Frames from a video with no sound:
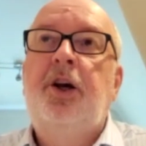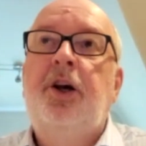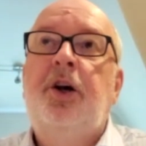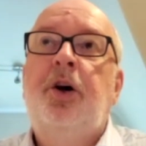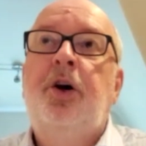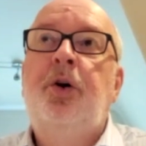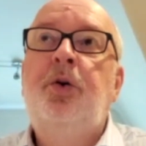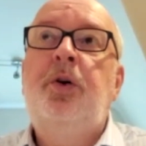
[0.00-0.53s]

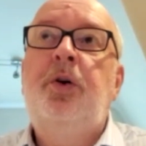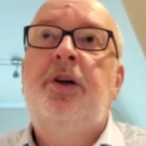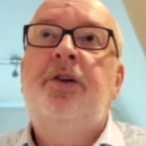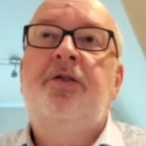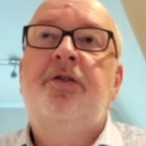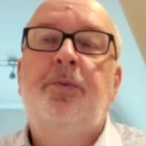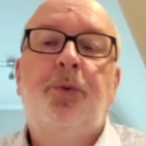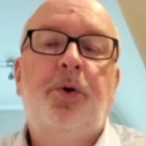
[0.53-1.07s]
Who is
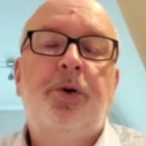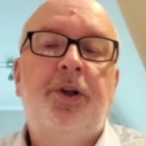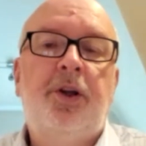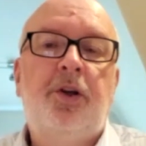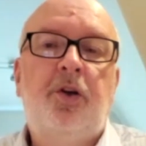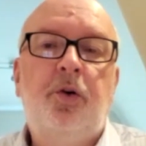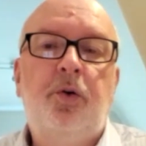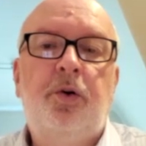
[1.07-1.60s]
supporting
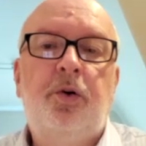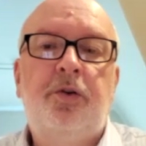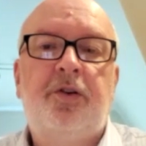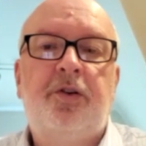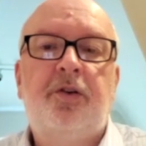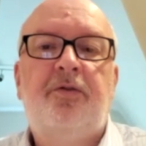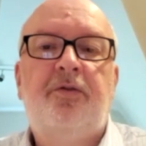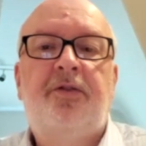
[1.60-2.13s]
you who's
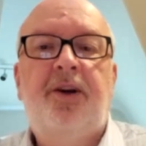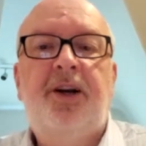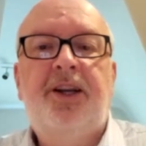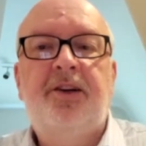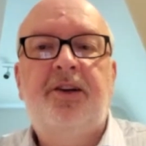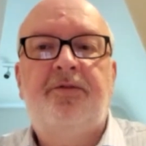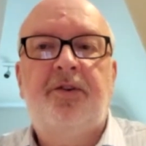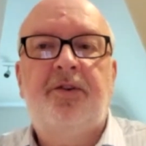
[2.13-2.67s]
got a very
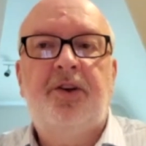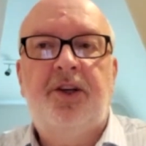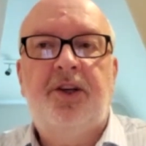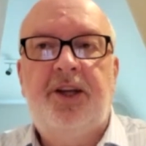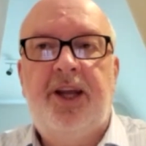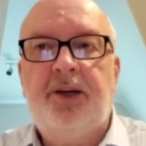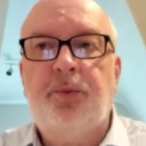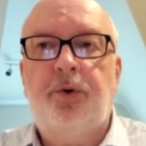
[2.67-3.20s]
different
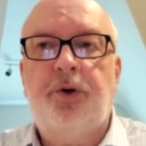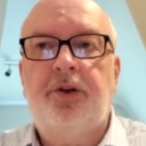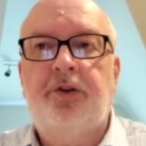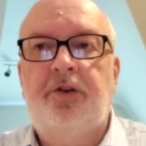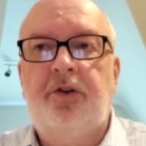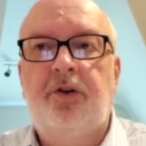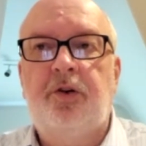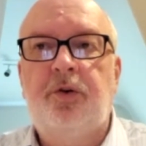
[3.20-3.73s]
network
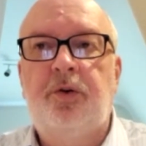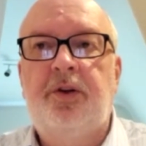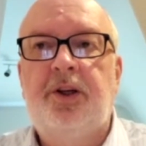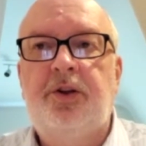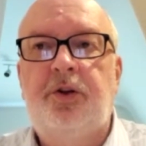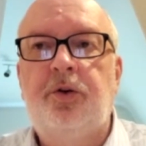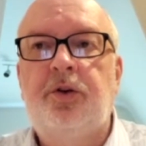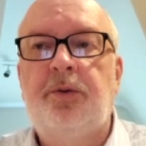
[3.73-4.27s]
to you
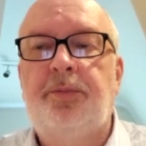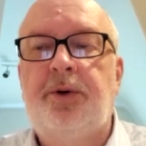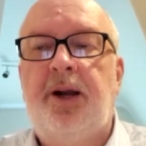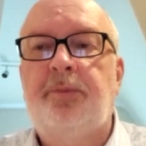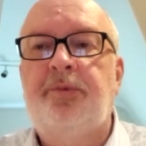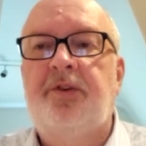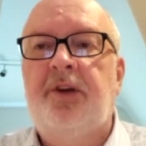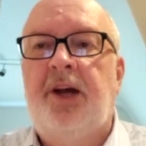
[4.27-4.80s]
that you could
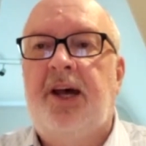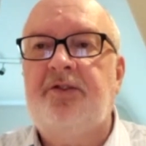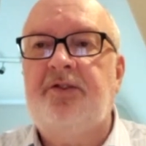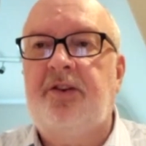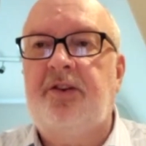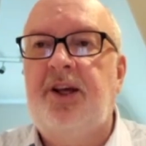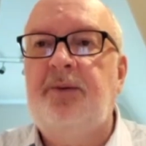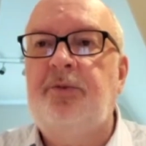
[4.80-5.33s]
perhaps ask
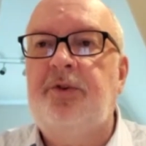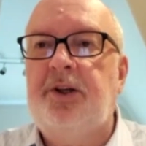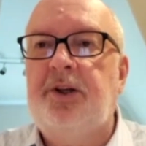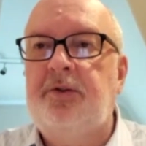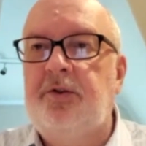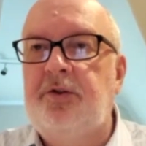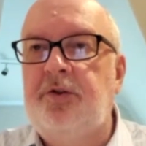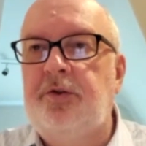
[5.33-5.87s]
them to
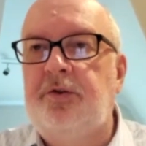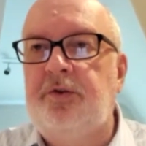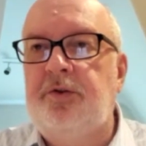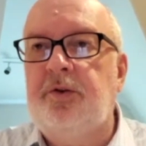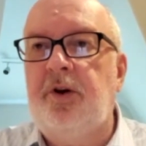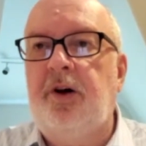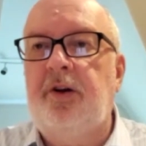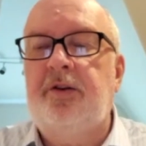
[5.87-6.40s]
introduce you
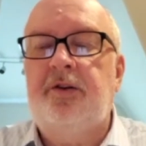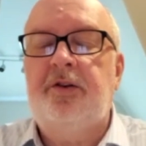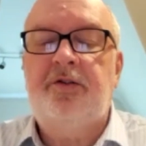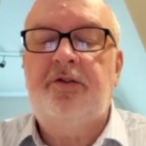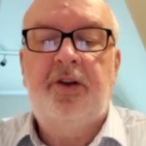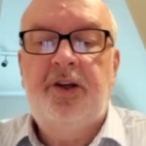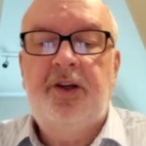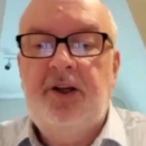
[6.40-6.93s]
to others?
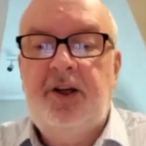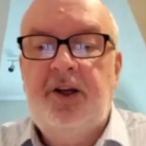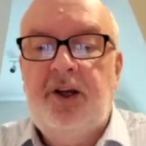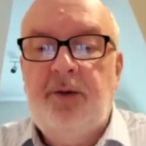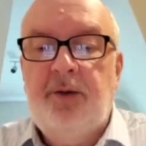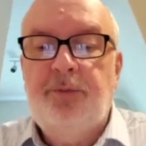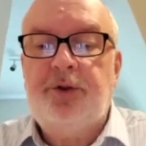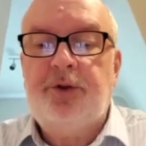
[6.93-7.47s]

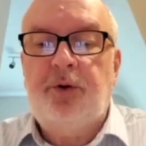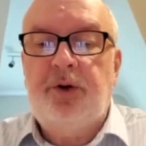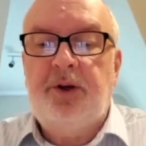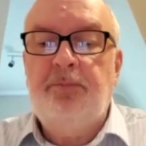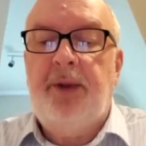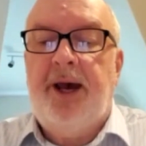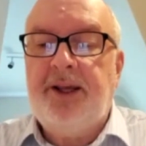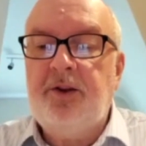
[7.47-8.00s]
But going
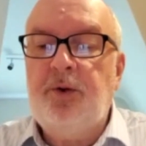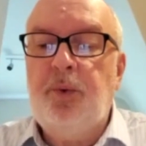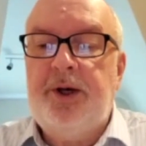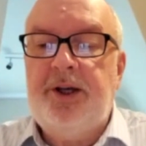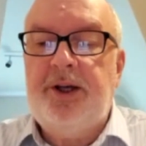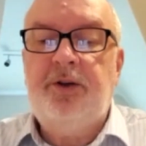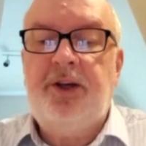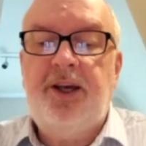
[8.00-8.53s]
back the way
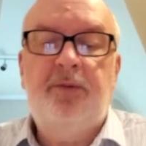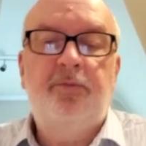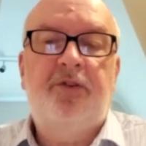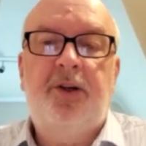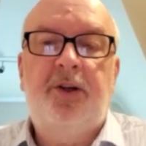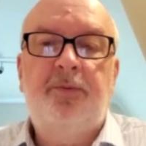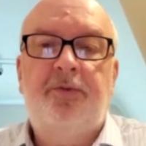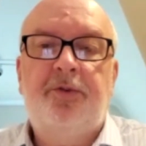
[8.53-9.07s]
you came is
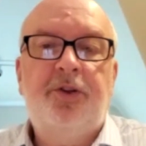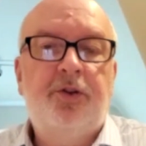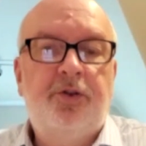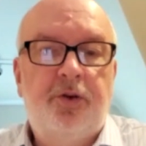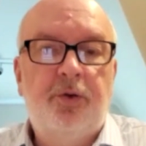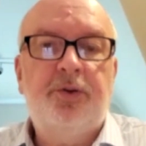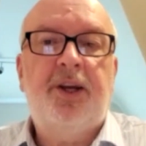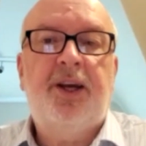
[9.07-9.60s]
helpful. You
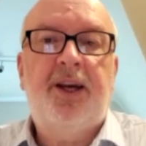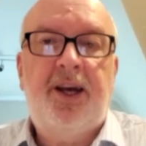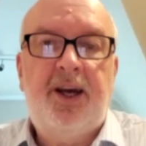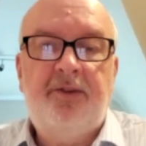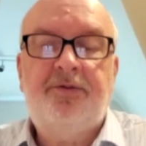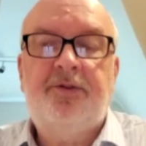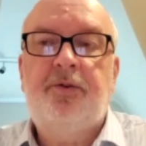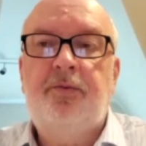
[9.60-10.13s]
don't
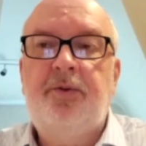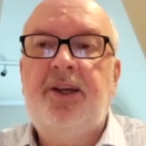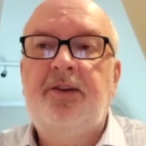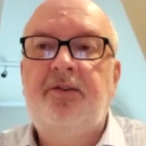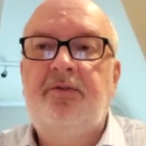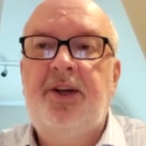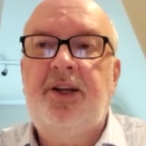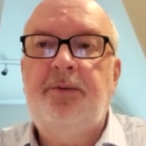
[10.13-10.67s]
have to
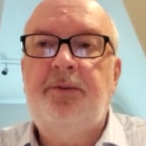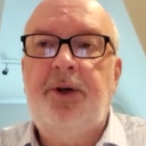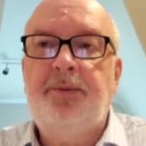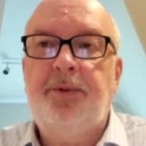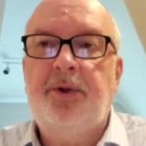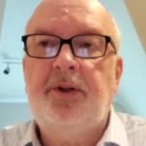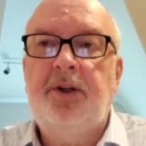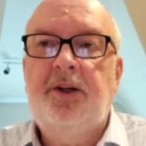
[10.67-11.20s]
reinvent people